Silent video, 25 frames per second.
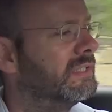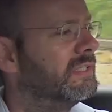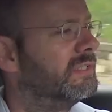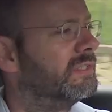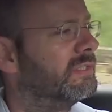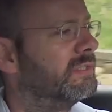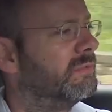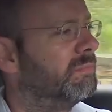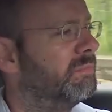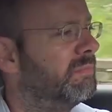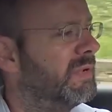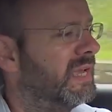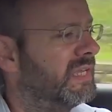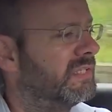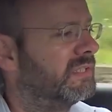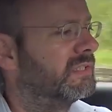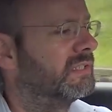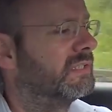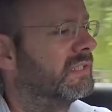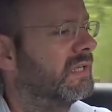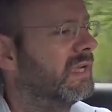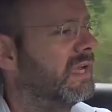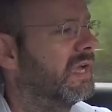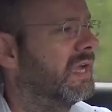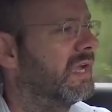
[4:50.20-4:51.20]
is the
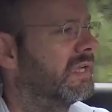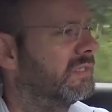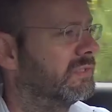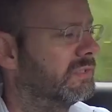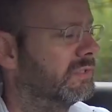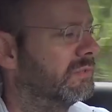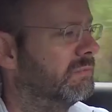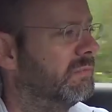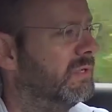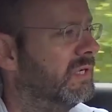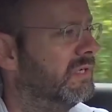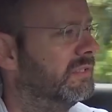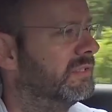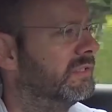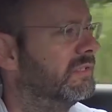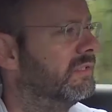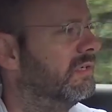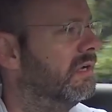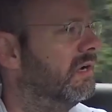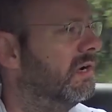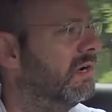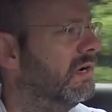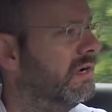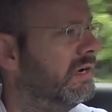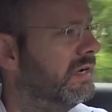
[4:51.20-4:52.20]
best Aston Martin
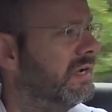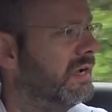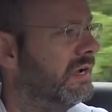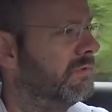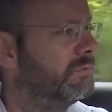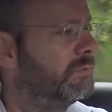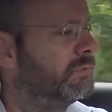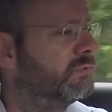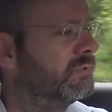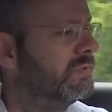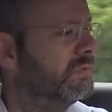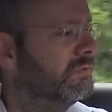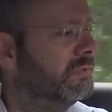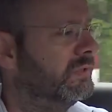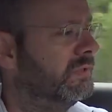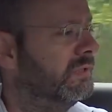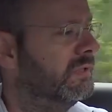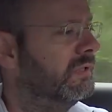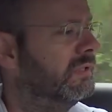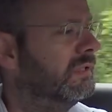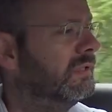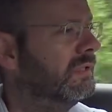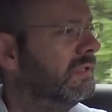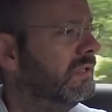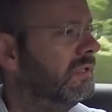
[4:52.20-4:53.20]
I have driven
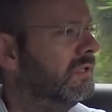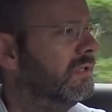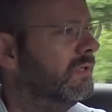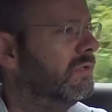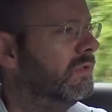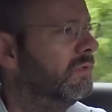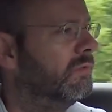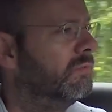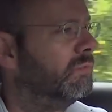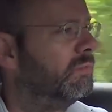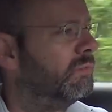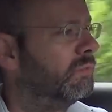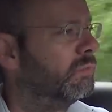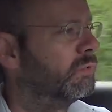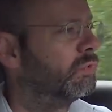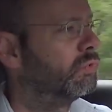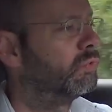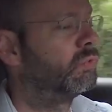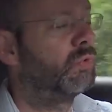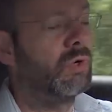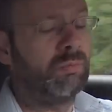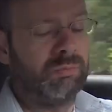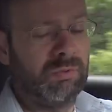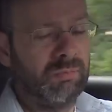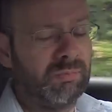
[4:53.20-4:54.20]

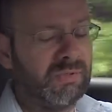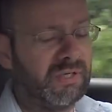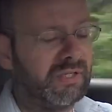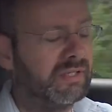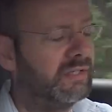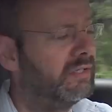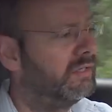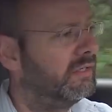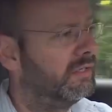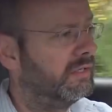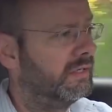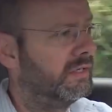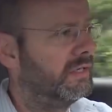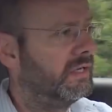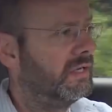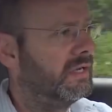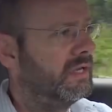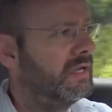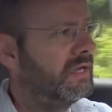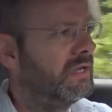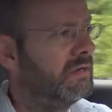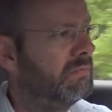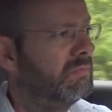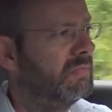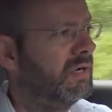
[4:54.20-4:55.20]
probably
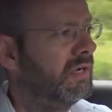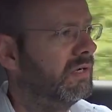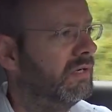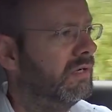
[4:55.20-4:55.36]
in my